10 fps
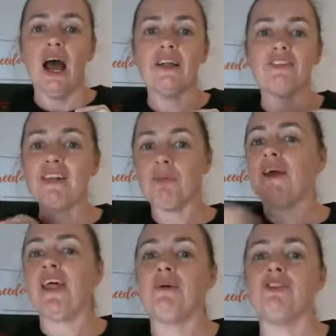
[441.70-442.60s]
That's
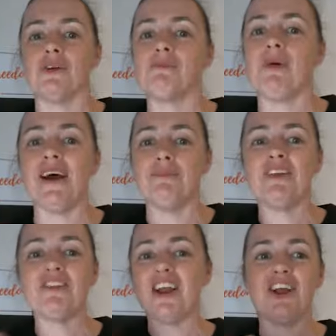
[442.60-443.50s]
why they were doing better. Me
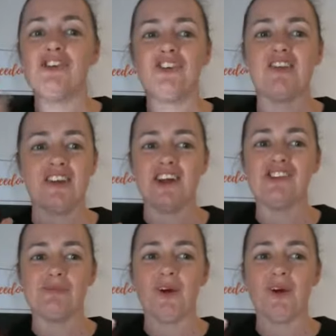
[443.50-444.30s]
starting a new destination